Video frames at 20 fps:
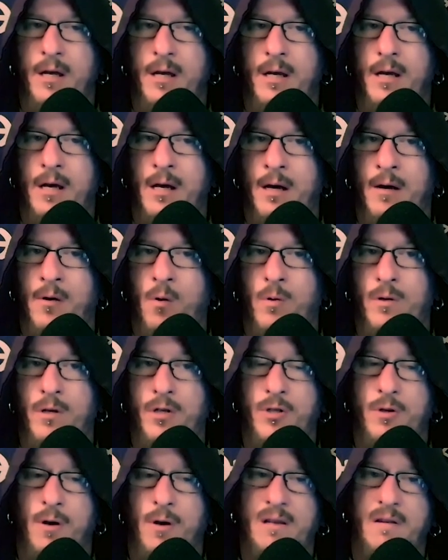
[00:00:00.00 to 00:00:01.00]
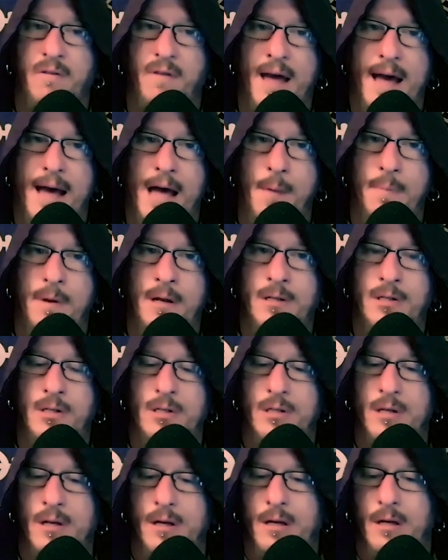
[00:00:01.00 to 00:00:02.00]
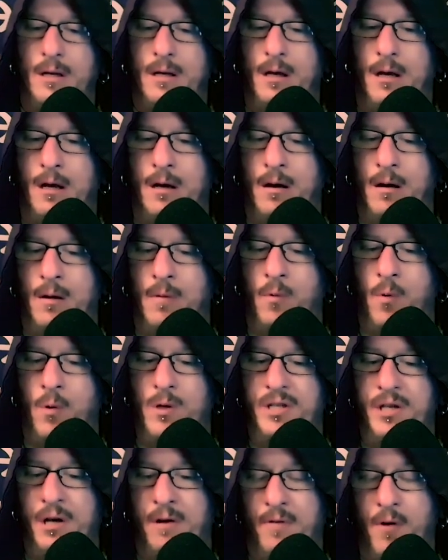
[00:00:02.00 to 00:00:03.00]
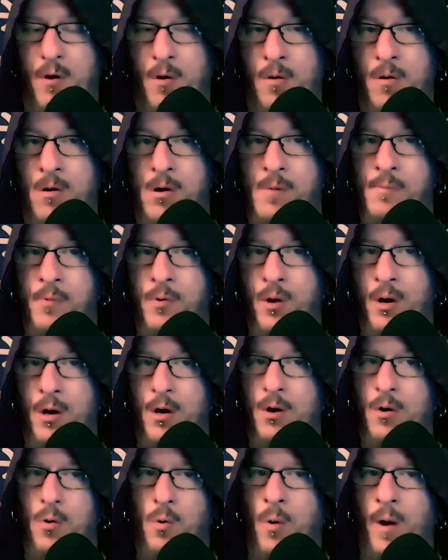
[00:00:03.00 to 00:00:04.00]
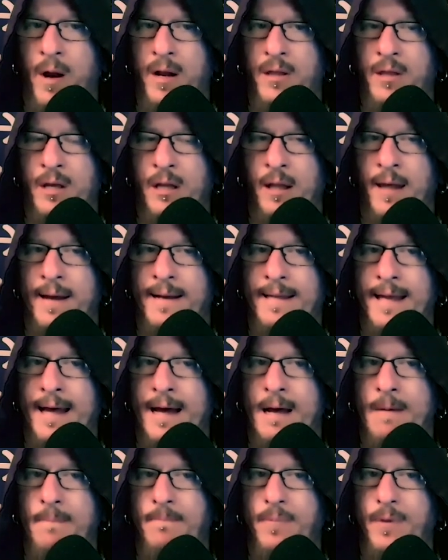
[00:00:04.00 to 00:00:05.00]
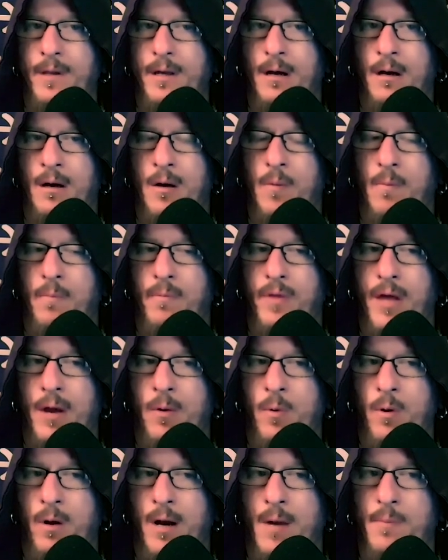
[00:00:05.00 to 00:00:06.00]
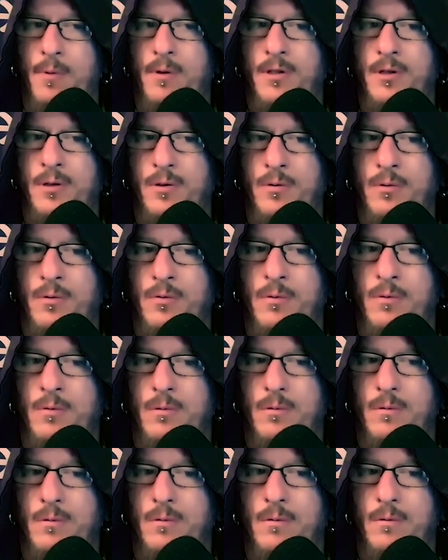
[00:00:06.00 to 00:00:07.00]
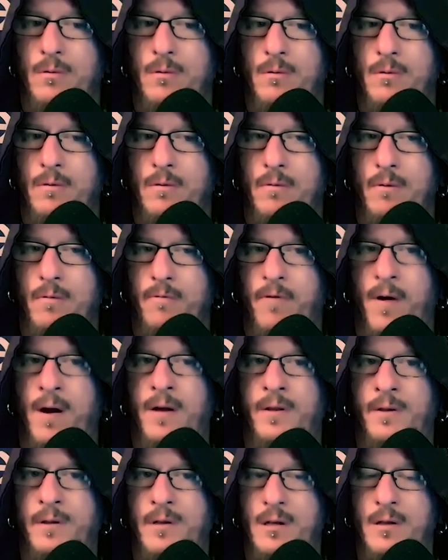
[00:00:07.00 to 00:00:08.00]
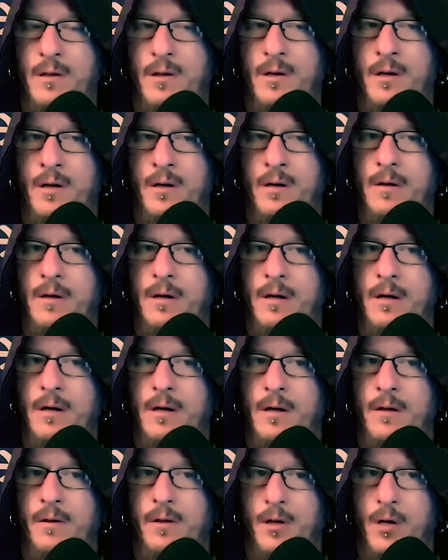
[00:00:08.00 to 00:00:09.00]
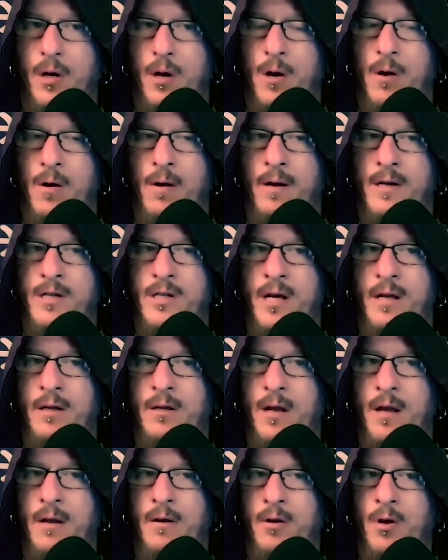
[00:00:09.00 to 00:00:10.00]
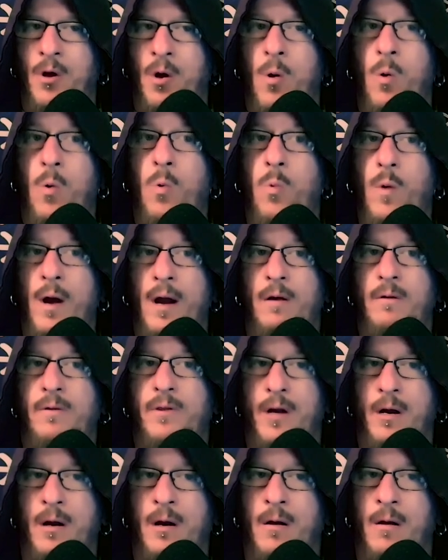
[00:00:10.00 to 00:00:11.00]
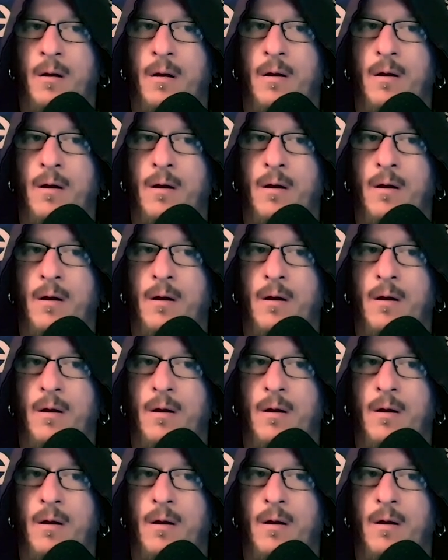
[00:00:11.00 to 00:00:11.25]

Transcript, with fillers: uh, or destructive habits um, or self harm or anything like that, um, they were able to find the the courage and and know where their